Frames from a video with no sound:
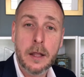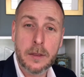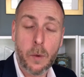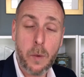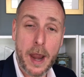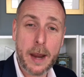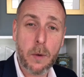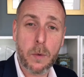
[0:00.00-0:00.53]
the
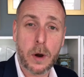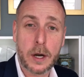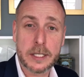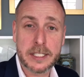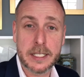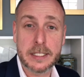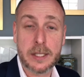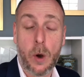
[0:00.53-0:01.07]
way it
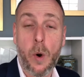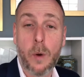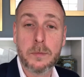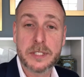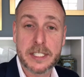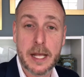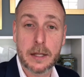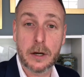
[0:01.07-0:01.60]
works is a home
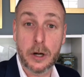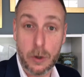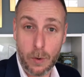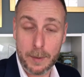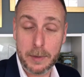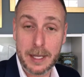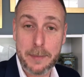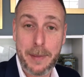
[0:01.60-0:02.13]
seller
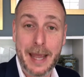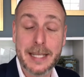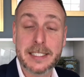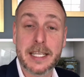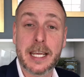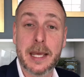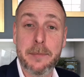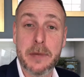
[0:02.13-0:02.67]
normally pays
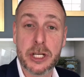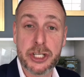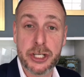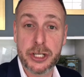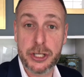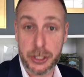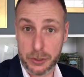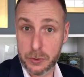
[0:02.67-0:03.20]
a
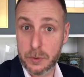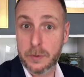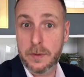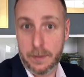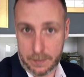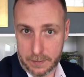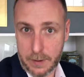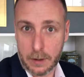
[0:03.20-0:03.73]
commission to
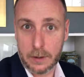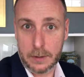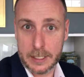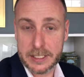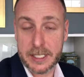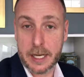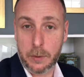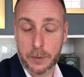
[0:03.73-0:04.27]
their
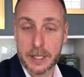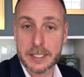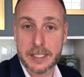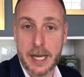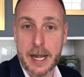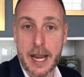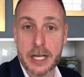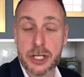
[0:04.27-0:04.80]
listing real
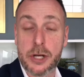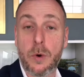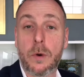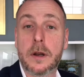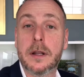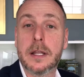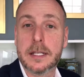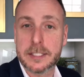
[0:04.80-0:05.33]
estate agent in
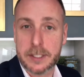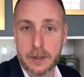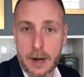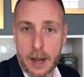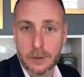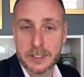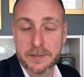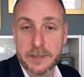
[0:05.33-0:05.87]
order to list their
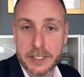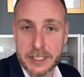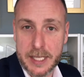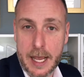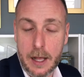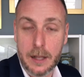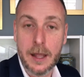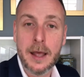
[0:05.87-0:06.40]
house for
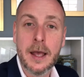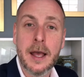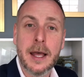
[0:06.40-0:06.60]
sale.